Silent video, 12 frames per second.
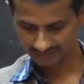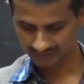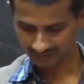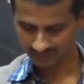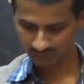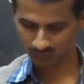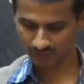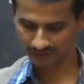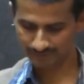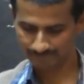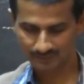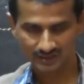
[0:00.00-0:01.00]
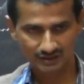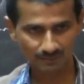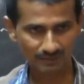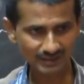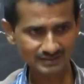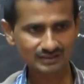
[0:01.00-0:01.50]
in the world. The
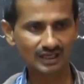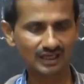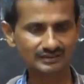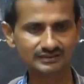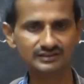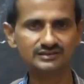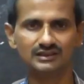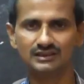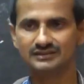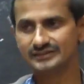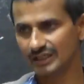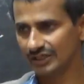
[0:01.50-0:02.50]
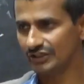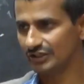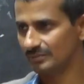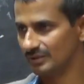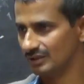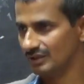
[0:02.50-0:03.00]
first caste is a
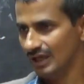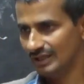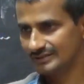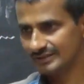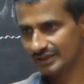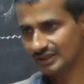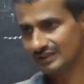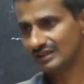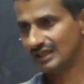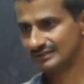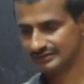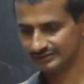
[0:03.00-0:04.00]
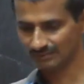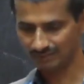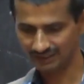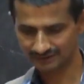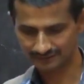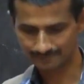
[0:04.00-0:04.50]
charitable and second caste is a
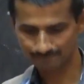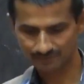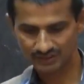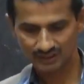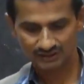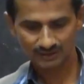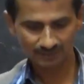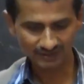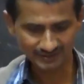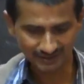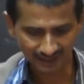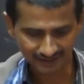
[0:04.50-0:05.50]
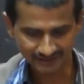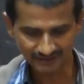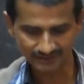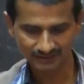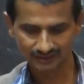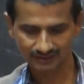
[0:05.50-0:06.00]
miser. The first caste
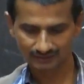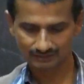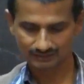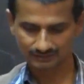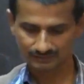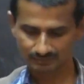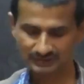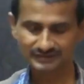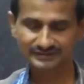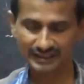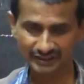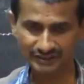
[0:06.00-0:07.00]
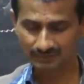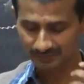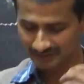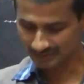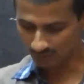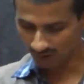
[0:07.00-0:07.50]
is means charitable
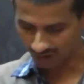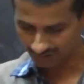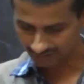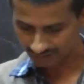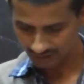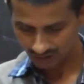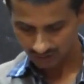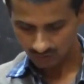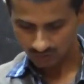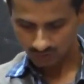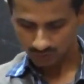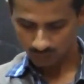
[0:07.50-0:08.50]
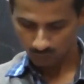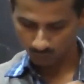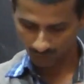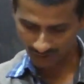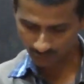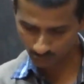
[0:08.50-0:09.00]
means what?
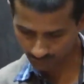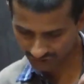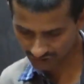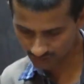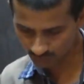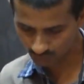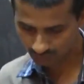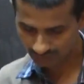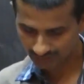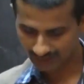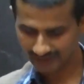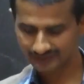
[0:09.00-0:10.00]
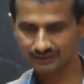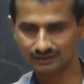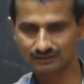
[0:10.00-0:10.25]
One who give and